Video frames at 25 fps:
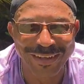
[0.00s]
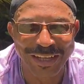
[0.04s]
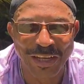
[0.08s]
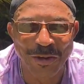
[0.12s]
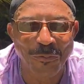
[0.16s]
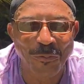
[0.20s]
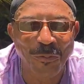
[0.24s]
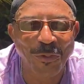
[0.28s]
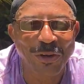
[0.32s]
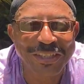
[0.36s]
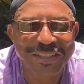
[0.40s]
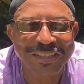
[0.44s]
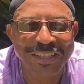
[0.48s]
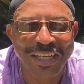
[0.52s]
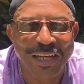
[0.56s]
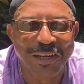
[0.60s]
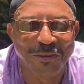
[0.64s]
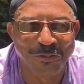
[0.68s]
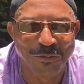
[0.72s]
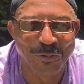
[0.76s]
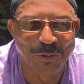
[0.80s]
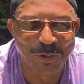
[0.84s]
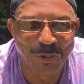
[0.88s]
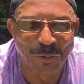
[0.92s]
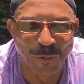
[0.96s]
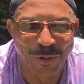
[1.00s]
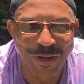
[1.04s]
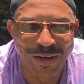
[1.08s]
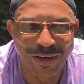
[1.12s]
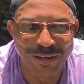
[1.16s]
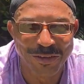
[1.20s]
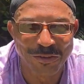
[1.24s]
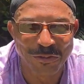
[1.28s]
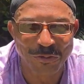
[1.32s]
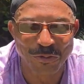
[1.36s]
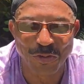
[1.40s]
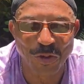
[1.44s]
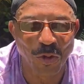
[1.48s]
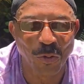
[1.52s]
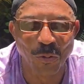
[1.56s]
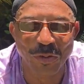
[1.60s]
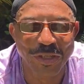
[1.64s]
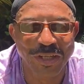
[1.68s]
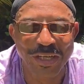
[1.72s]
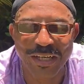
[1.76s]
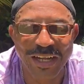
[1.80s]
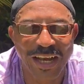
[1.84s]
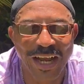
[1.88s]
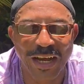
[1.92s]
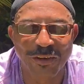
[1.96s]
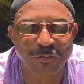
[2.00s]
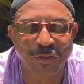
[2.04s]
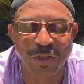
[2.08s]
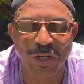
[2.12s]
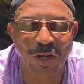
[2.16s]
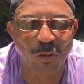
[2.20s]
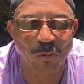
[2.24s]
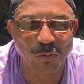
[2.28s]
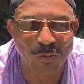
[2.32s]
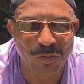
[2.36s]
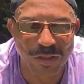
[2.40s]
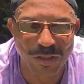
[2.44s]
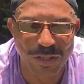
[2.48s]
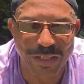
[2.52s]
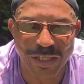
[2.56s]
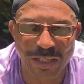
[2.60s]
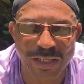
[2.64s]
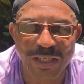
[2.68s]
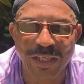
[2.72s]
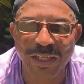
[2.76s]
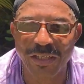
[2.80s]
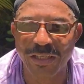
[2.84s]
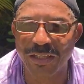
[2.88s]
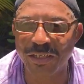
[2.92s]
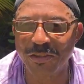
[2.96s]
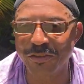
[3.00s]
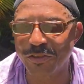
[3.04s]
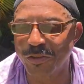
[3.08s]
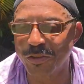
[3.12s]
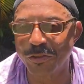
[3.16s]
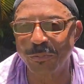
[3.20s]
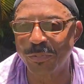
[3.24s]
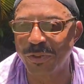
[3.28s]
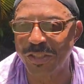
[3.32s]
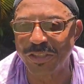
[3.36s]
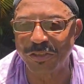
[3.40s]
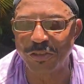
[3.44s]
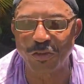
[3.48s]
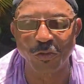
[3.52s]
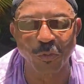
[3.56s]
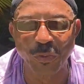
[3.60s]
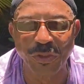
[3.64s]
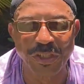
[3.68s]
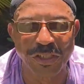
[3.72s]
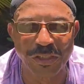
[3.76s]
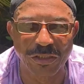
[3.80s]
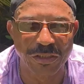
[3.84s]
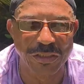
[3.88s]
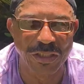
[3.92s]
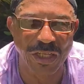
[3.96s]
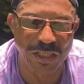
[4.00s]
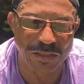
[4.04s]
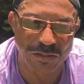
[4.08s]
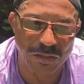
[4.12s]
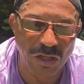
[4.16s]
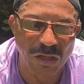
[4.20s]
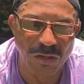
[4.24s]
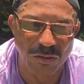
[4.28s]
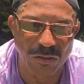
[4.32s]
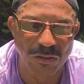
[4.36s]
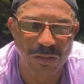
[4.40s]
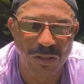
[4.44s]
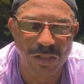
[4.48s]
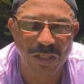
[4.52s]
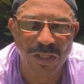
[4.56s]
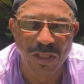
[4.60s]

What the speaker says: It was everywhere. So we didn't have to go looking. There are certain places we could not go.